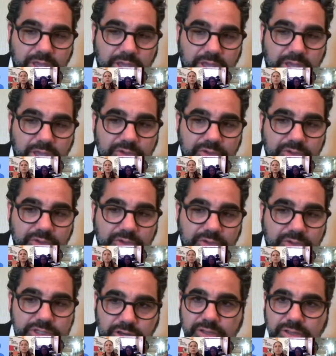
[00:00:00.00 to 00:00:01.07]
you can
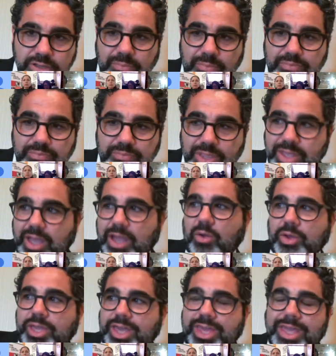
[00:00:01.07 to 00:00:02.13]
hear?
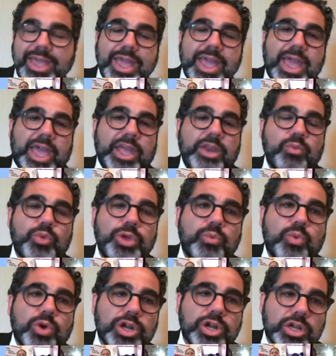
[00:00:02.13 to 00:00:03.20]
Yeah, okay. And
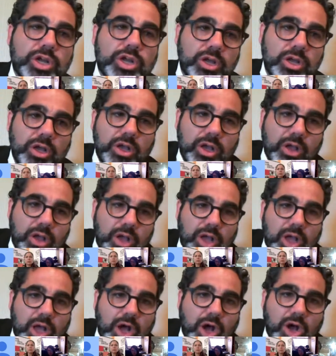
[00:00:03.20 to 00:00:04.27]
we work
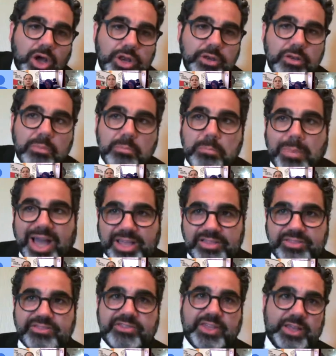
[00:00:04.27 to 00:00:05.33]
on
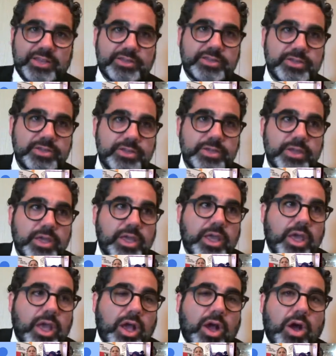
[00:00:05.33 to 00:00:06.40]
mindset.
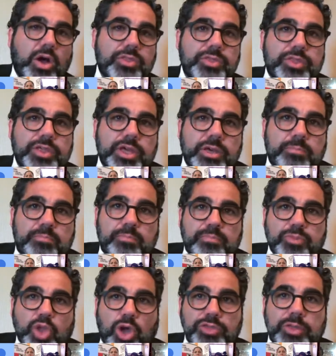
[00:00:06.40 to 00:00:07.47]
On
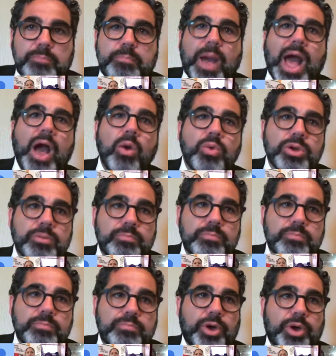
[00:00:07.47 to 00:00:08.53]
the power
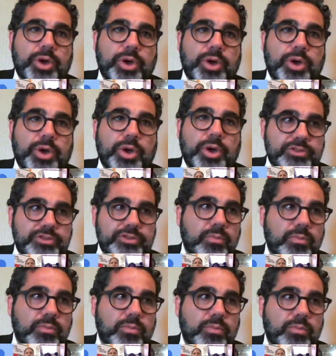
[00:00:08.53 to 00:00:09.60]
point, we're
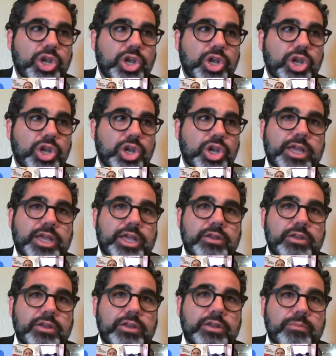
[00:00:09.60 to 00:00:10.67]
looking at
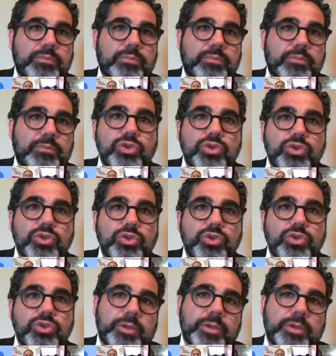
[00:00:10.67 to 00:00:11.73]
two very
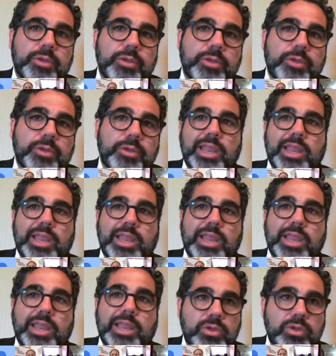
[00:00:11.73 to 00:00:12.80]
important elements,
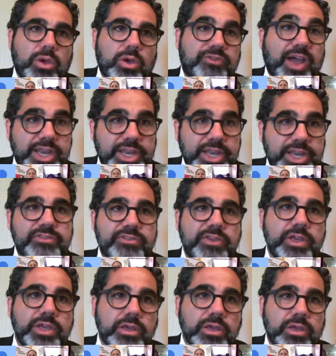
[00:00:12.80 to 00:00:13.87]
which is
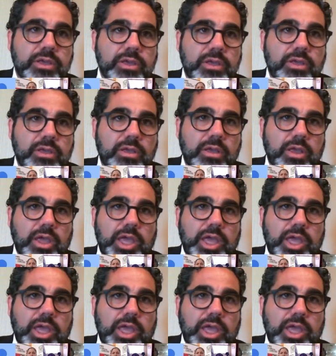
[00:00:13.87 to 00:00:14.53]
financing